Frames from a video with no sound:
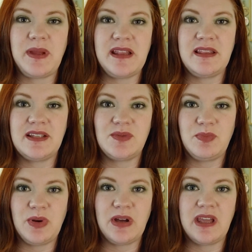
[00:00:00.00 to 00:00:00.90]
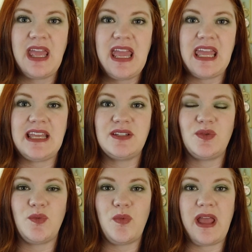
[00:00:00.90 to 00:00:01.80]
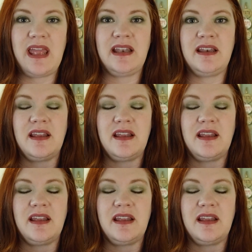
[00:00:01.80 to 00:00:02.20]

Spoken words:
in this book is when